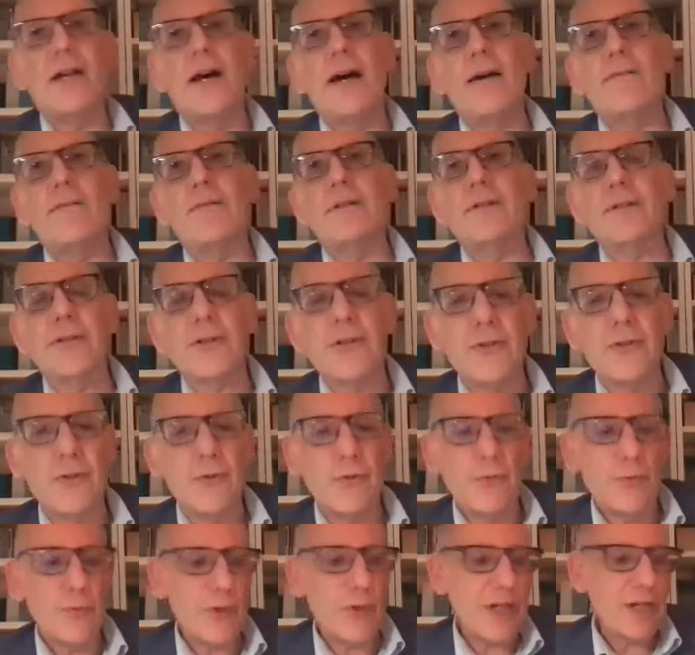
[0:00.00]
novel
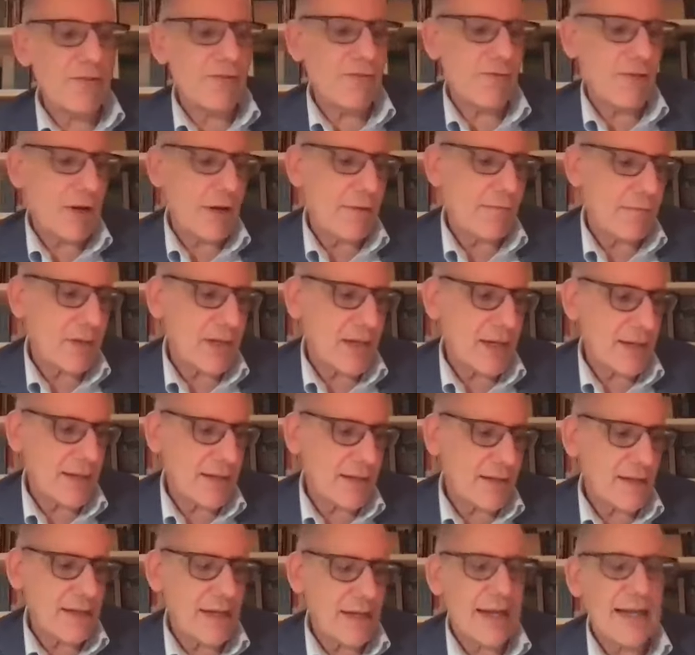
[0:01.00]
to read from
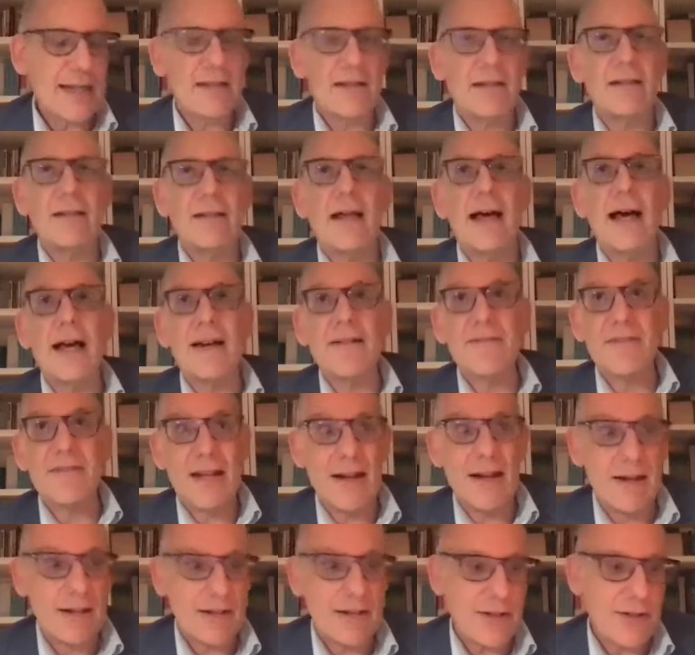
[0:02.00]
because it has a lot of
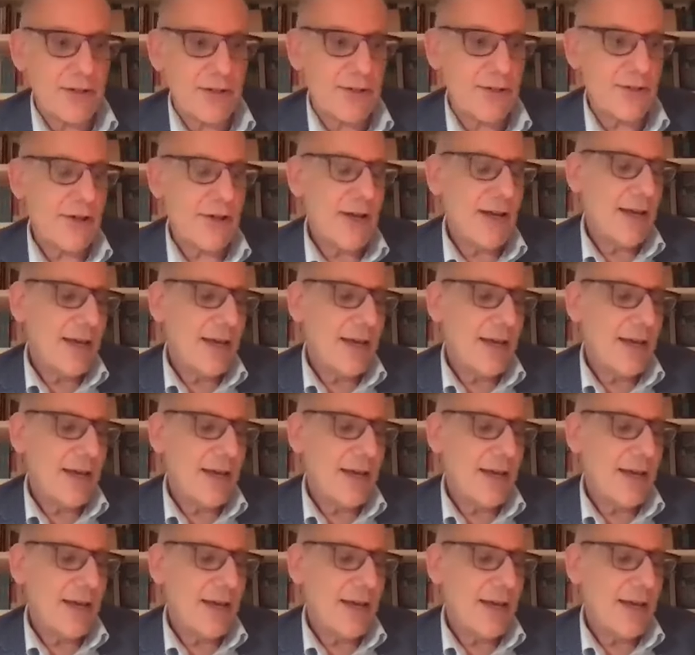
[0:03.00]
characters